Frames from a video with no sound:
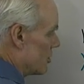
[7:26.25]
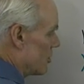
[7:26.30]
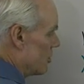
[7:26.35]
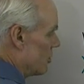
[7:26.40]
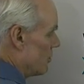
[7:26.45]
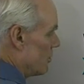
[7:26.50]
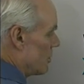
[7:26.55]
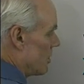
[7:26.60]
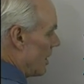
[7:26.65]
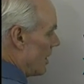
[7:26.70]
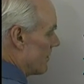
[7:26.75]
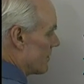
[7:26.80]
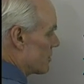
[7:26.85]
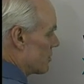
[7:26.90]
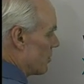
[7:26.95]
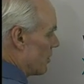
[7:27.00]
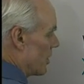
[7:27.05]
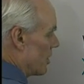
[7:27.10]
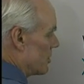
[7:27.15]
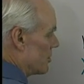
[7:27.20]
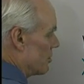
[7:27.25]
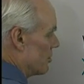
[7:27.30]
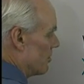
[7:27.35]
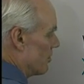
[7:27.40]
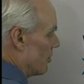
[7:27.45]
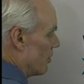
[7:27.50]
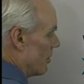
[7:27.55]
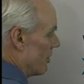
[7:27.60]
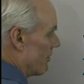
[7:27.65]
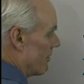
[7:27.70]
2 times
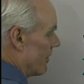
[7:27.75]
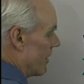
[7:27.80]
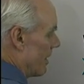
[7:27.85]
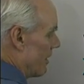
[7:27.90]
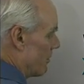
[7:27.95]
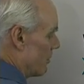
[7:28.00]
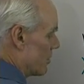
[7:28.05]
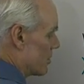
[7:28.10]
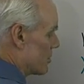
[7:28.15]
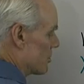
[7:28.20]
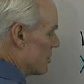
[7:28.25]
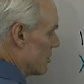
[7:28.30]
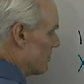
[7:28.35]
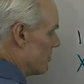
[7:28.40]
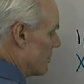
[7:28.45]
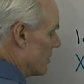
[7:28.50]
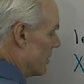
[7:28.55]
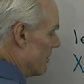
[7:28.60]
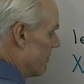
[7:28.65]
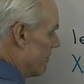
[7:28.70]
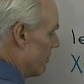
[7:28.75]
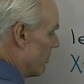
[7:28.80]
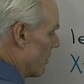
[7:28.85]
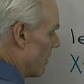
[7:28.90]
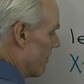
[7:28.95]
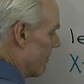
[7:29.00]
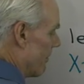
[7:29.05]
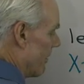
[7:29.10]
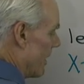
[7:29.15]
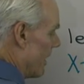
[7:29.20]
22.5, which should be
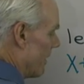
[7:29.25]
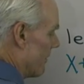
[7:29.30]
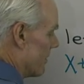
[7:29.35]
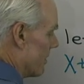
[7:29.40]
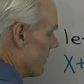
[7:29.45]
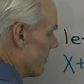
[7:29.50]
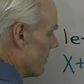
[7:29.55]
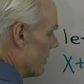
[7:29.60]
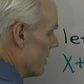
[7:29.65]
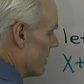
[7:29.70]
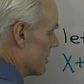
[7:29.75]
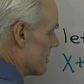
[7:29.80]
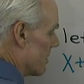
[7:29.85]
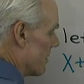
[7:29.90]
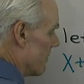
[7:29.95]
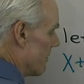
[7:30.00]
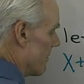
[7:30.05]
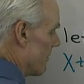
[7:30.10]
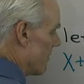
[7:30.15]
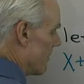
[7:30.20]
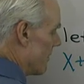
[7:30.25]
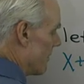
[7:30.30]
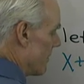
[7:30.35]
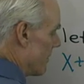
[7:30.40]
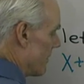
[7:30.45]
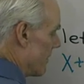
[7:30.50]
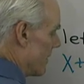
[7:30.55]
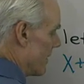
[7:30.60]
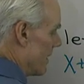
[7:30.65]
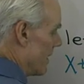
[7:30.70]
45 degrees.
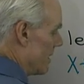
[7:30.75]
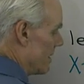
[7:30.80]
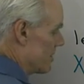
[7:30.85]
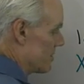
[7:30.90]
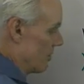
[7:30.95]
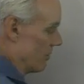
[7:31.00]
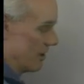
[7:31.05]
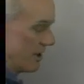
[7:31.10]
So